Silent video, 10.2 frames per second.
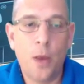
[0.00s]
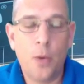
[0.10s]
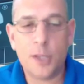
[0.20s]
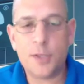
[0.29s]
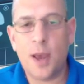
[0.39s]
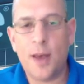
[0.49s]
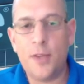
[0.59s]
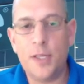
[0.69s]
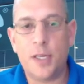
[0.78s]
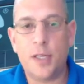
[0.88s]
We also have
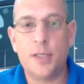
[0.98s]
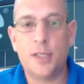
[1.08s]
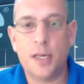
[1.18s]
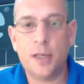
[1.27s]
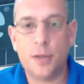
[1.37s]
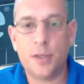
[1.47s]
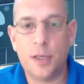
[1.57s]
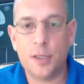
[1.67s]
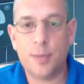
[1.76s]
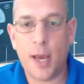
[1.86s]
the Sales and Technical
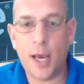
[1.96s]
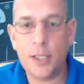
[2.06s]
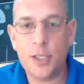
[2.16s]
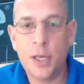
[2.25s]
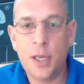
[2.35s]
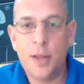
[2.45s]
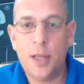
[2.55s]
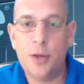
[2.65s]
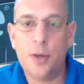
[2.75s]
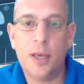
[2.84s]
Sales Badge
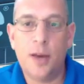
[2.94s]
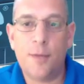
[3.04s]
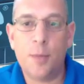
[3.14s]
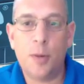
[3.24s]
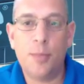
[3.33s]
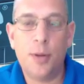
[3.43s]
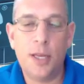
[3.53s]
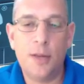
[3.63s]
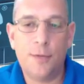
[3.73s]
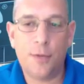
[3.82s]
that you can get from
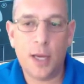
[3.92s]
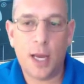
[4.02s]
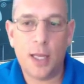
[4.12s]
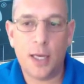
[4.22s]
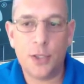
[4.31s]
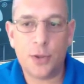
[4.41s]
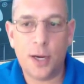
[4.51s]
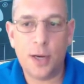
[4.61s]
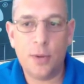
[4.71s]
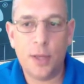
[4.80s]
completing free online
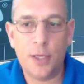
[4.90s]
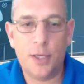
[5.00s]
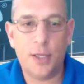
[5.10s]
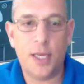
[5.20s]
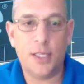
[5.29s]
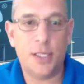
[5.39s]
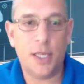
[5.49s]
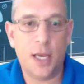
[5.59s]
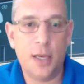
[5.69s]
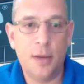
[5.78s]
training related to the H
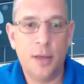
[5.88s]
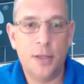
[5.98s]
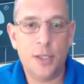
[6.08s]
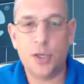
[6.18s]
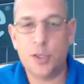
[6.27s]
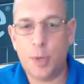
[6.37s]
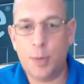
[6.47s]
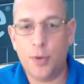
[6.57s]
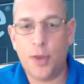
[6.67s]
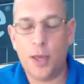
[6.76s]
C A. This shows
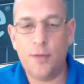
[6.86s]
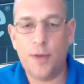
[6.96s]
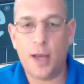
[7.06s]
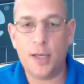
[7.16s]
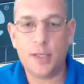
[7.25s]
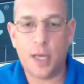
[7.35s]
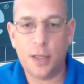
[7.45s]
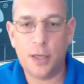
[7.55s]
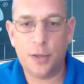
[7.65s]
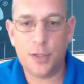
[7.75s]
people that you've had a
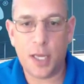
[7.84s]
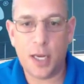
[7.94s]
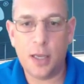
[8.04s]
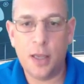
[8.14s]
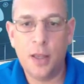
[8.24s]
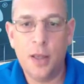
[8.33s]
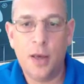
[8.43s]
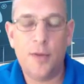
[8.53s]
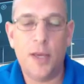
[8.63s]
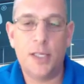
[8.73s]
solid understanding
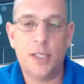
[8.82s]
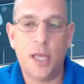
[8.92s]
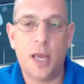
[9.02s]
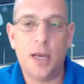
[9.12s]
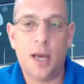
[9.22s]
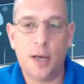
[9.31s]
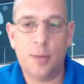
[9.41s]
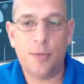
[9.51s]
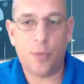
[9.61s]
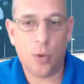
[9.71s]
of the H C A and how to
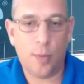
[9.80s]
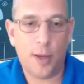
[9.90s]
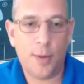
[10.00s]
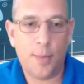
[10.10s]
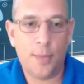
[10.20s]
perform it.